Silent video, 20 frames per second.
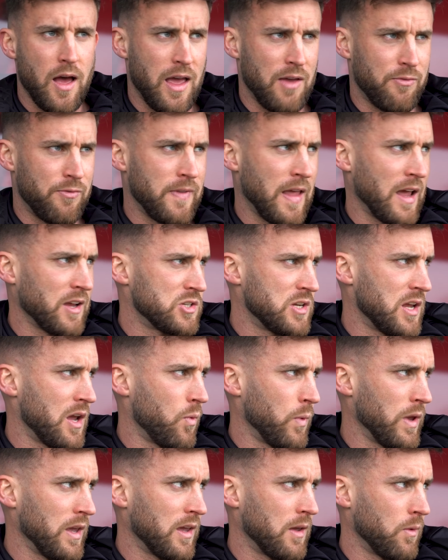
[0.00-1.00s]
If next
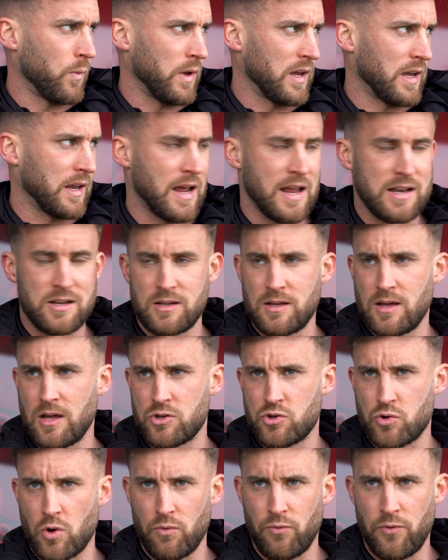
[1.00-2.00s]
year we, we can add a, a
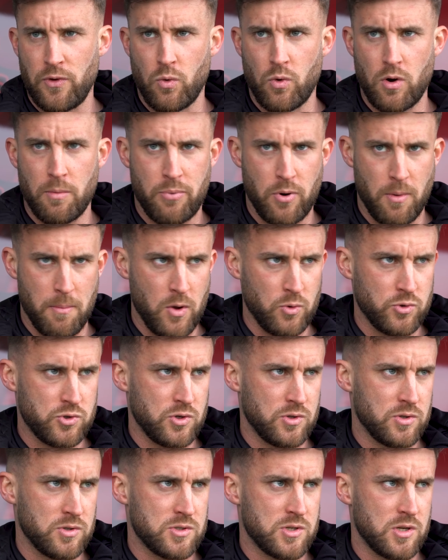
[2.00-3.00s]
trophy or a
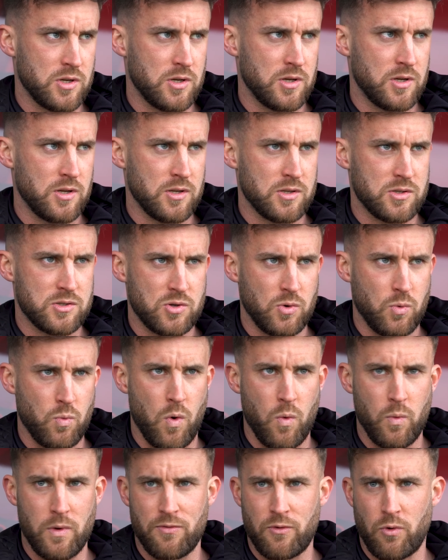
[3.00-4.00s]
promotion to, to
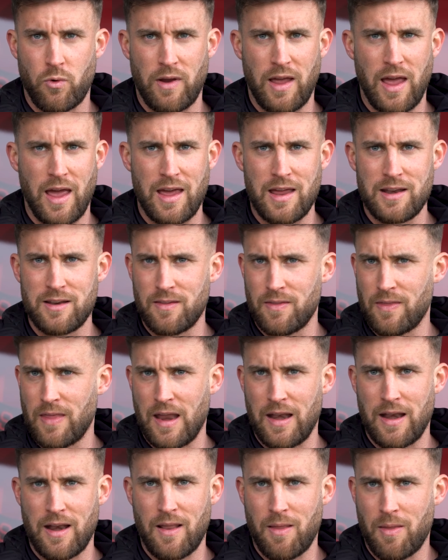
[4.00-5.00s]
what we've created,
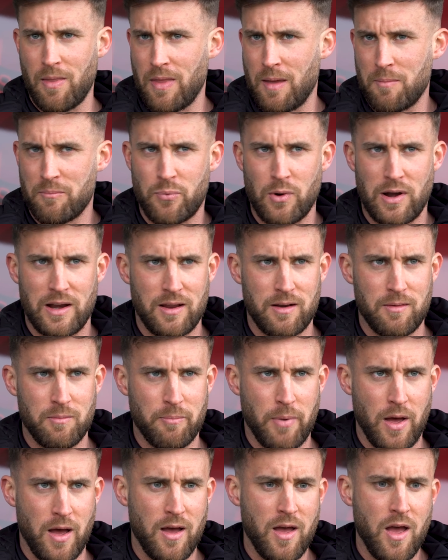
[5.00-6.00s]
then then
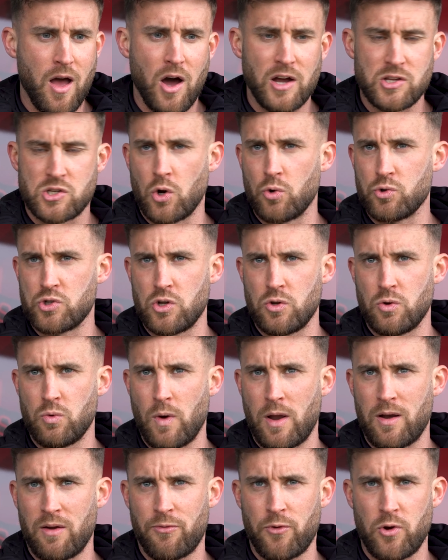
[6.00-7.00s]
brilliant. But I told you
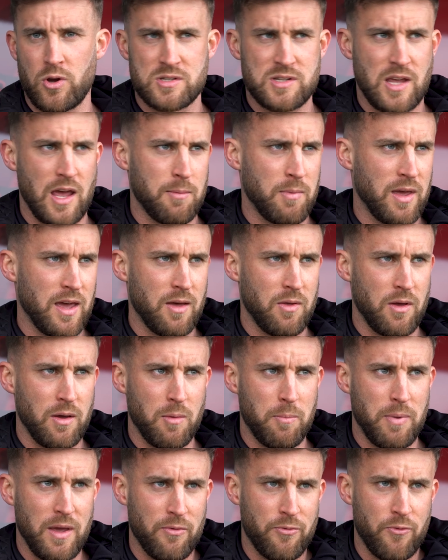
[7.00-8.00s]
when I first came here it
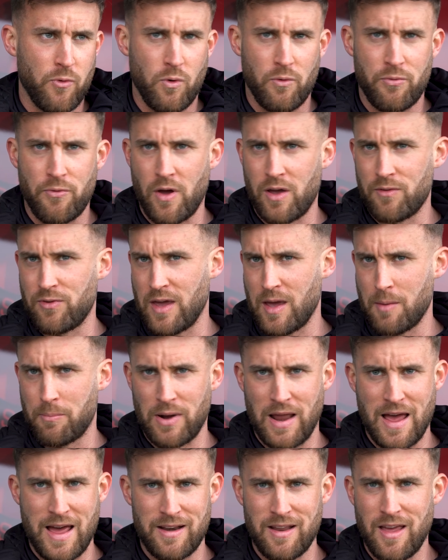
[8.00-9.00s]
would be a four or five year
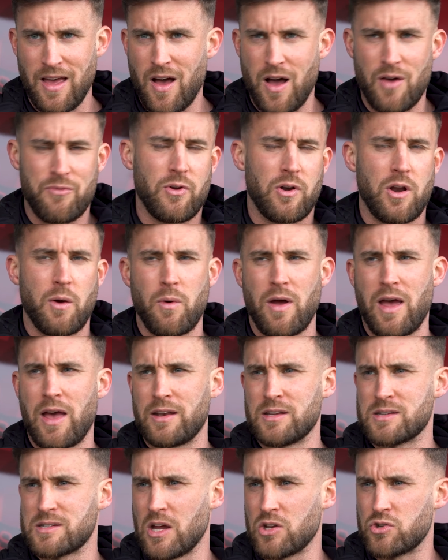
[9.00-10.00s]
plan. I feel like we're
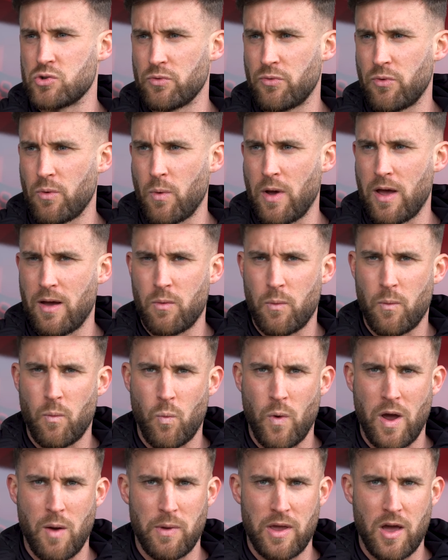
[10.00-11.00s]
ahead of schedule for where
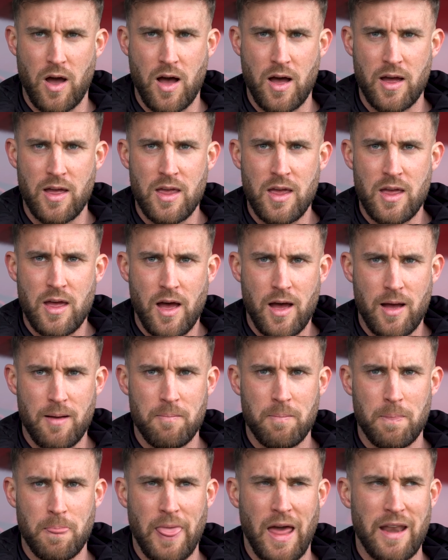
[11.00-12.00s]
where we are,
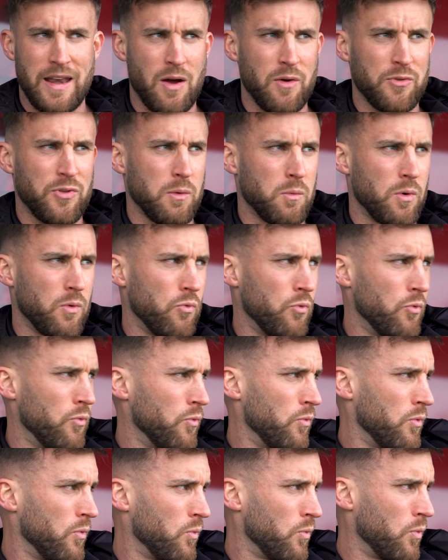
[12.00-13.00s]
um, and now I think we're
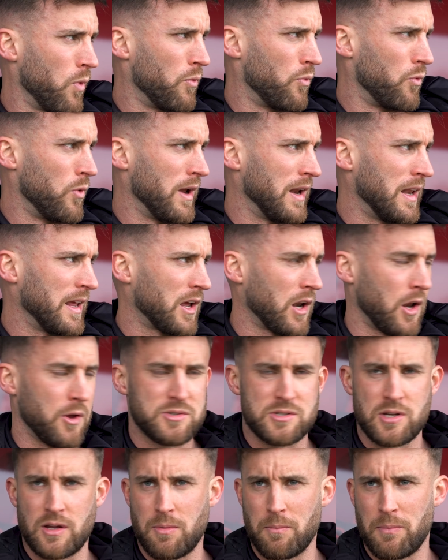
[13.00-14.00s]
we're really
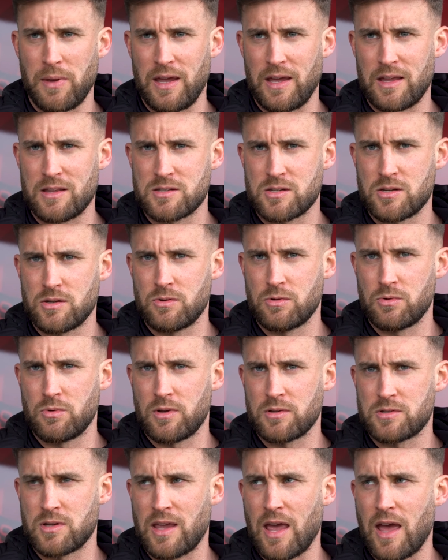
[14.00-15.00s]
close to competing to
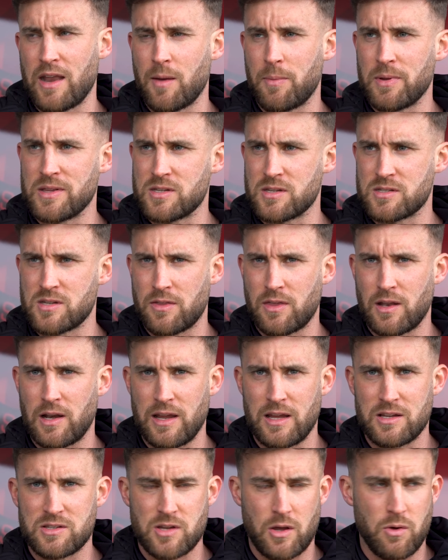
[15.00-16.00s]
to getting up into Southern
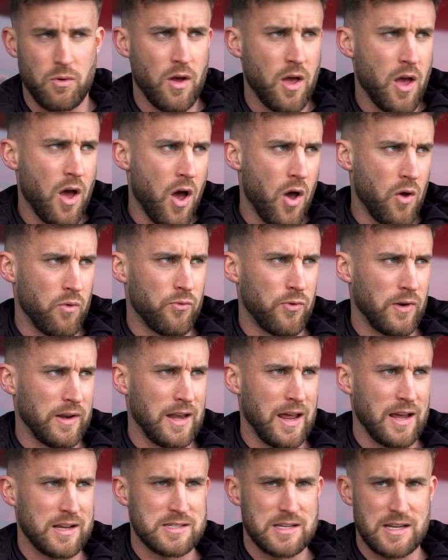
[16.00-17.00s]
League. So hopefully
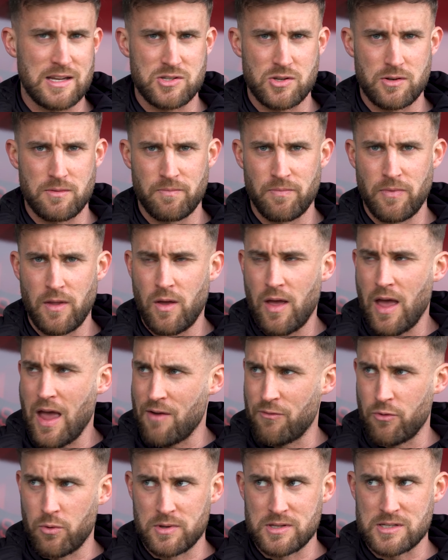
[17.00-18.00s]
next season
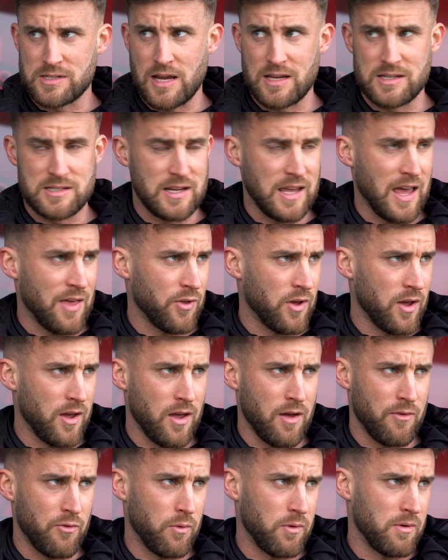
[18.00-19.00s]
everyone stays
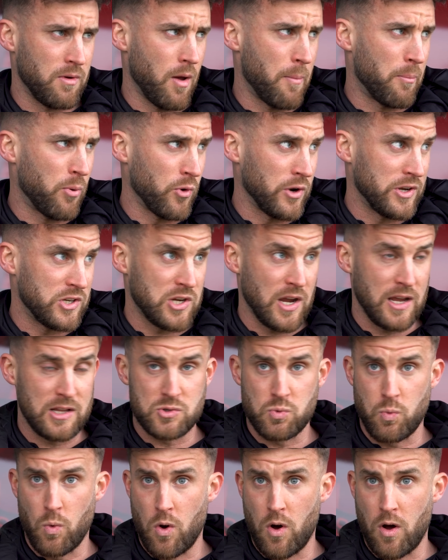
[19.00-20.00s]
together, everyone
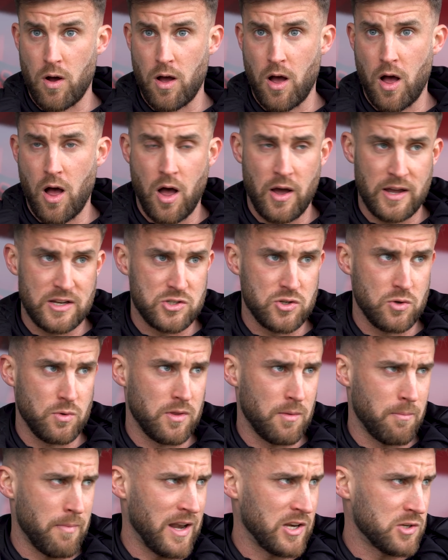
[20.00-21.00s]
appreciates what I do
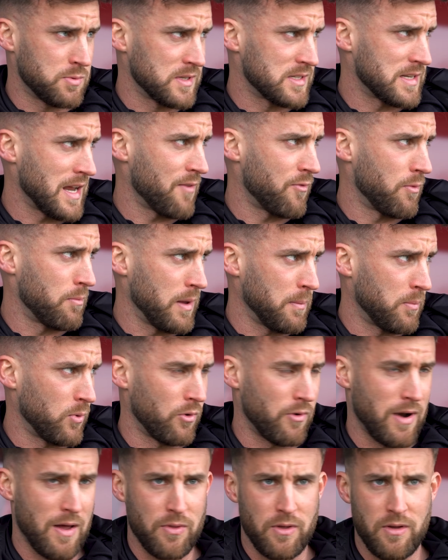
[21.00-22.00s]
and the management staff and people
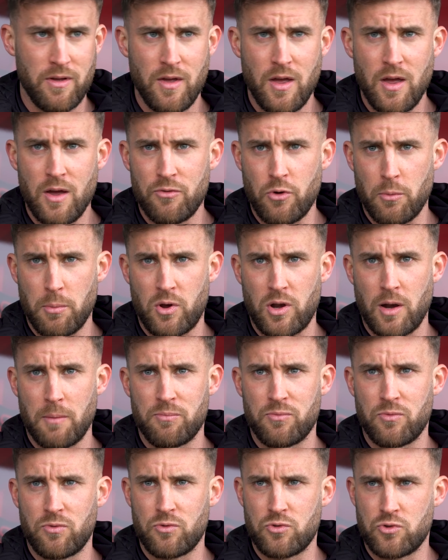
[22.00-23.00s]
around the football club
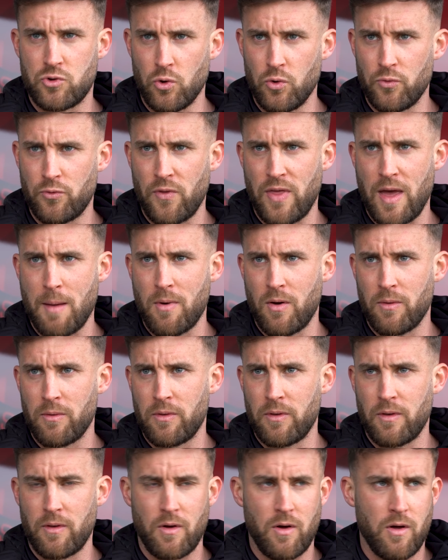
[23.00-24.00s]
do for them
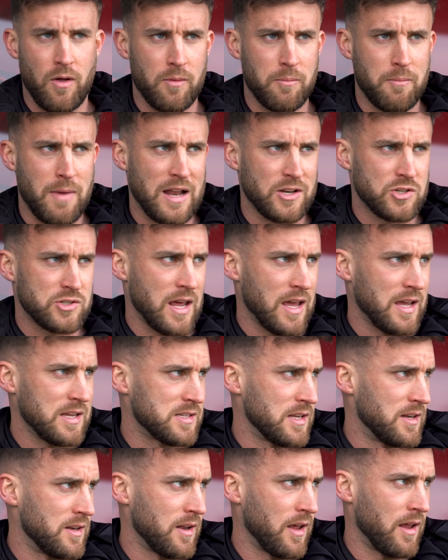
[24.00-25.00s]
on on match
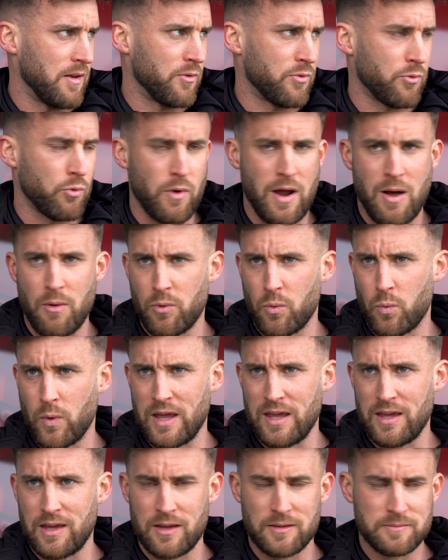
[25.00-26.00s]
days and, and throughout the
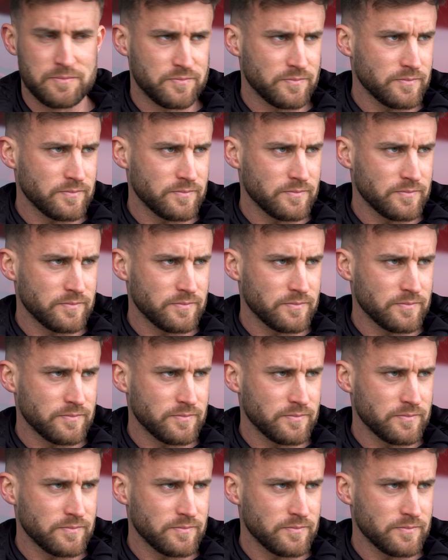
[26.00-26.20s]
week.